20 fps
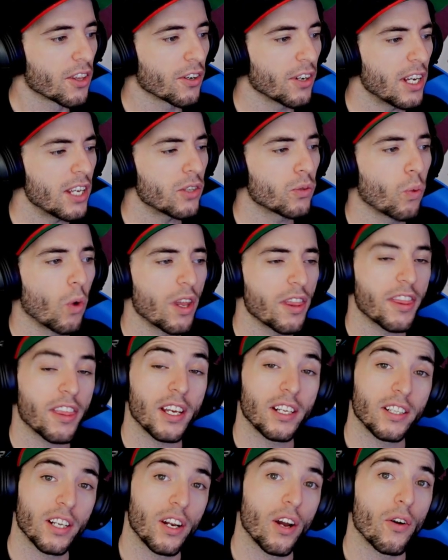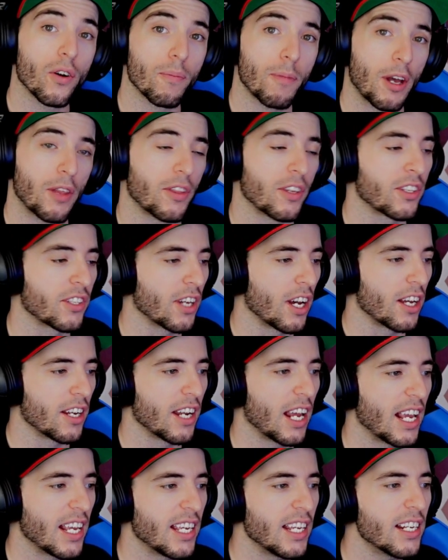There is one thing to note about the
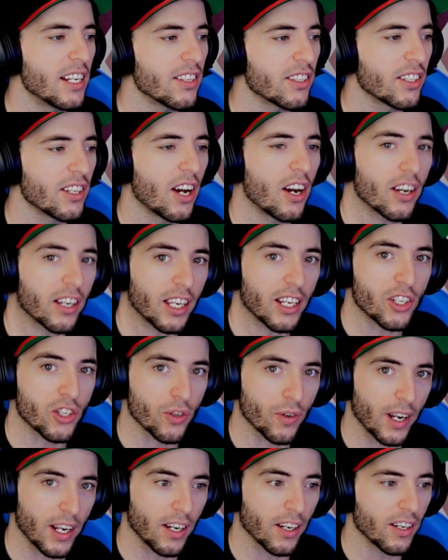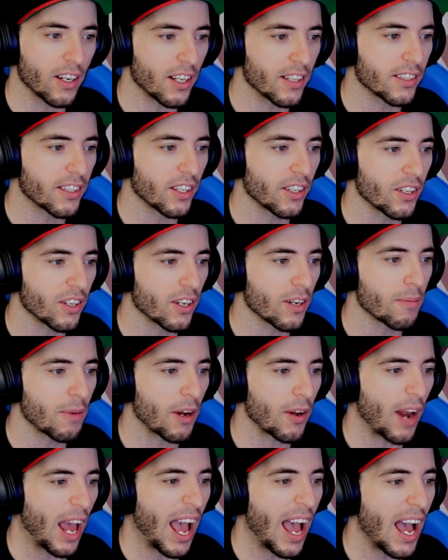sun. He does not get triggered until you're
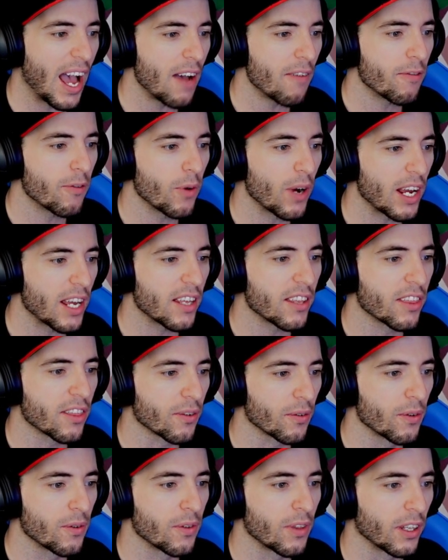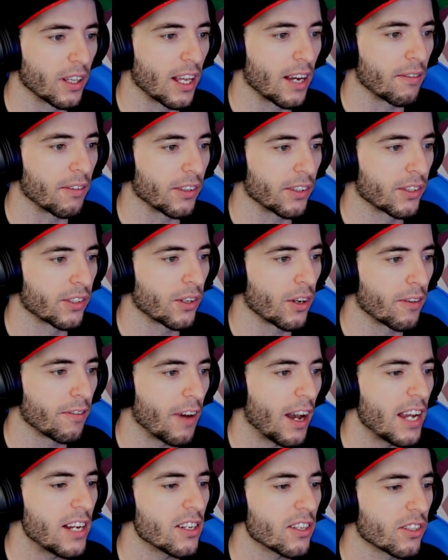about halfway through the level. So if
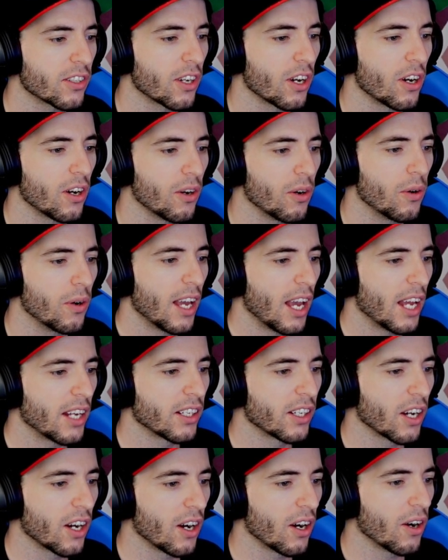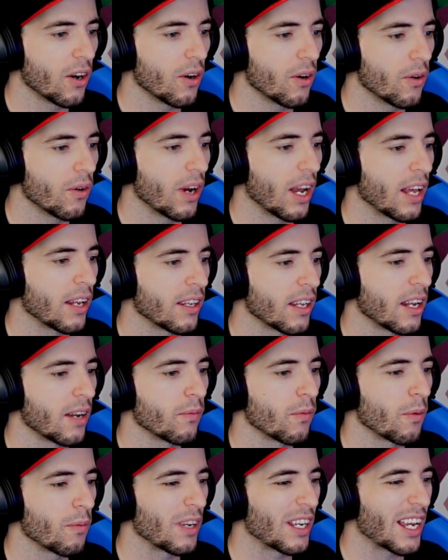I just go and go, and then when we